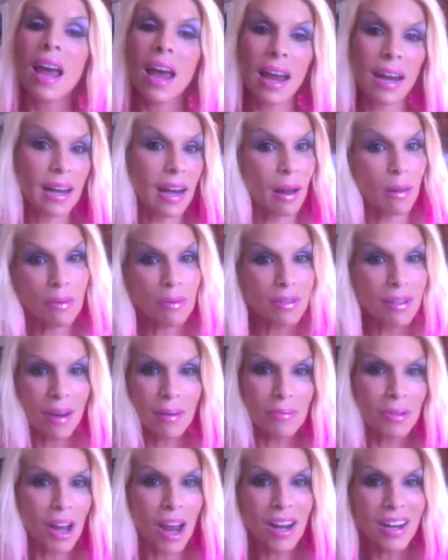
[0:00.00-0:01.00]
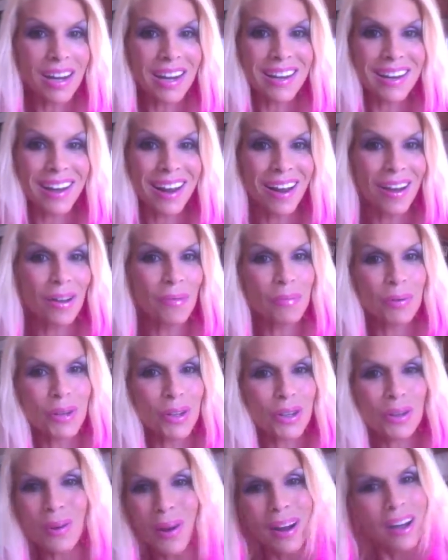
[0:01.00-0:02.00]
And I will stop talking now and put
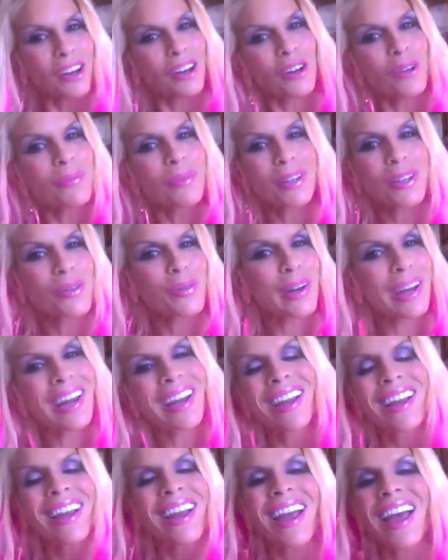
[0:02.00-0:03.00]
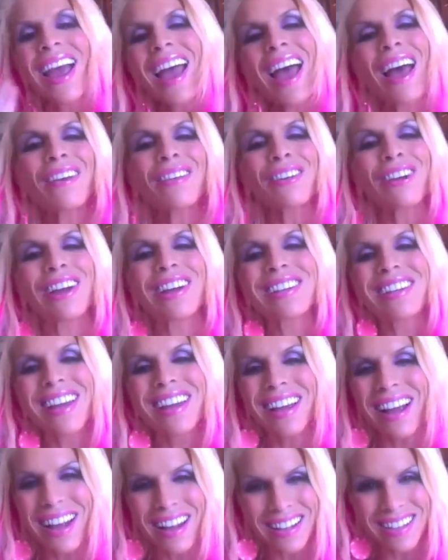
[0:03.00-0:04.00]
you out of your misery. Have a great day,
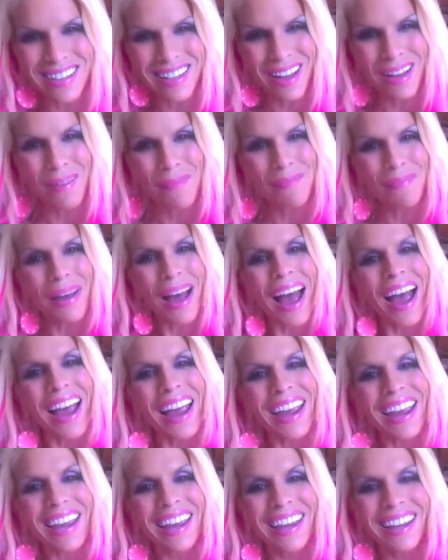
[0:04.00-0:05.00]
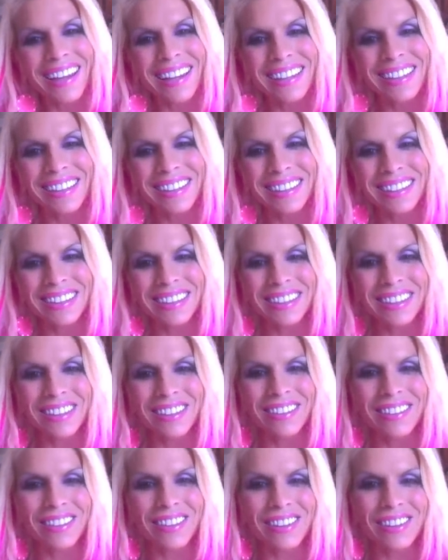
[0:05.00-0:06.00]
guys. Bye.
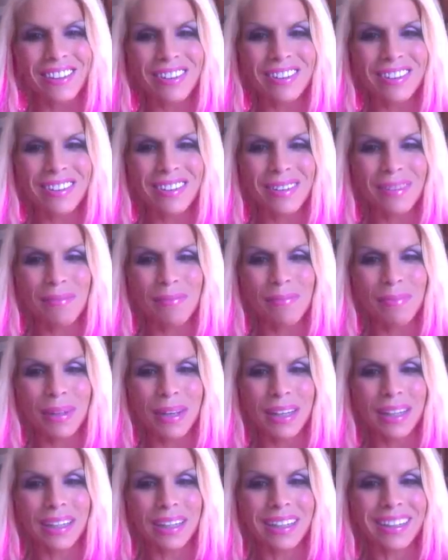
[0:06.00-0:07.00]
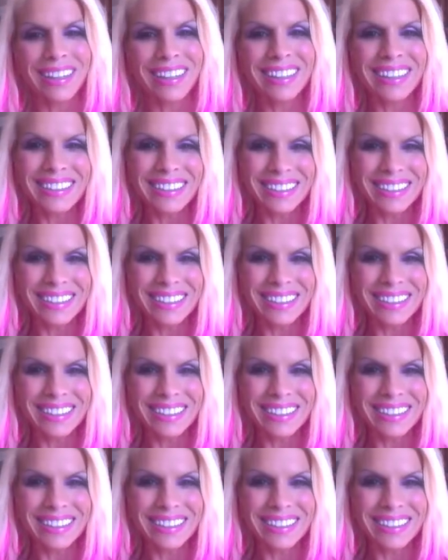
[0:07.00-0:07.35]
Where's the button?